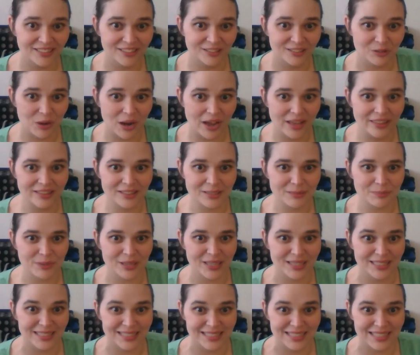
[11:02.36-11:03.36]
to try this
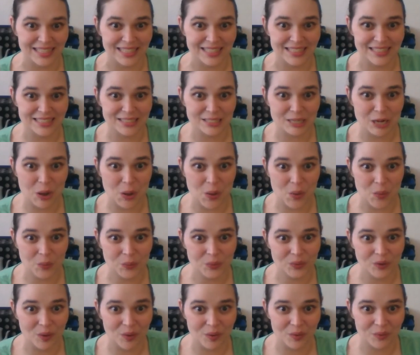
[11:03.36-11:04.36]
because it's
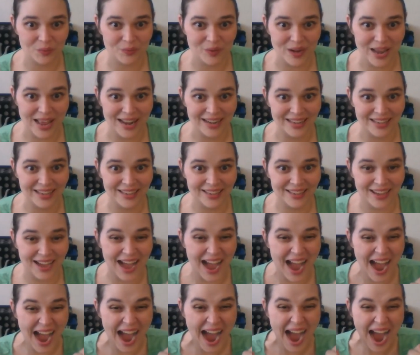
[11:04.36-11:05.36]
toned already.
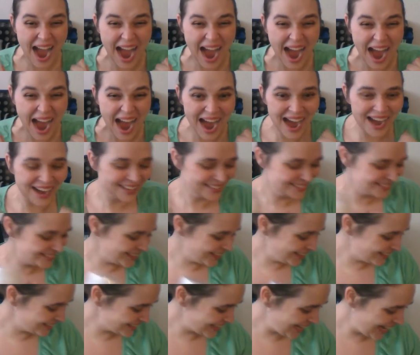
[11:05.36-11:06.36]

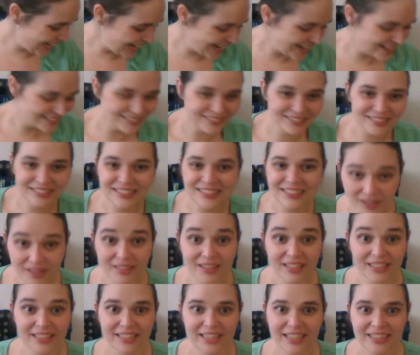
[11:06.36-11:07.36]
Ah,
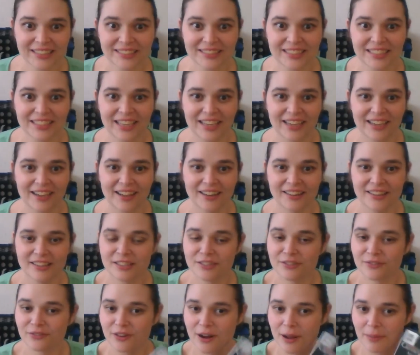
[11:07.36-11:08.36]
the next thing I got
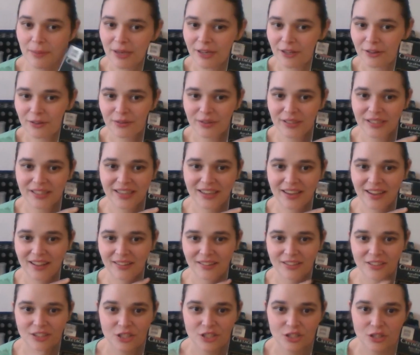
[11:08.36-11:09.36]
is from
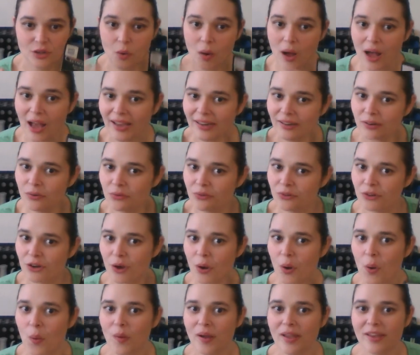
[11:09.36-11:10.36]
Cretacolor. So I don't
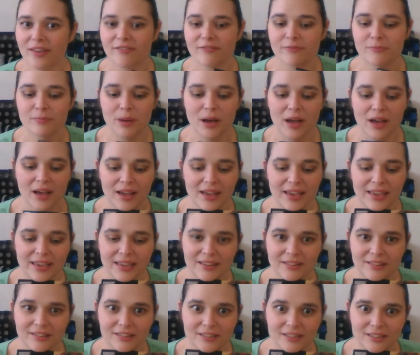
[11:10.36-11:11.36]
know if
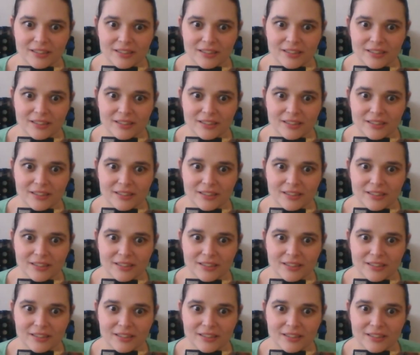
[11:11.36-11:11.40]
my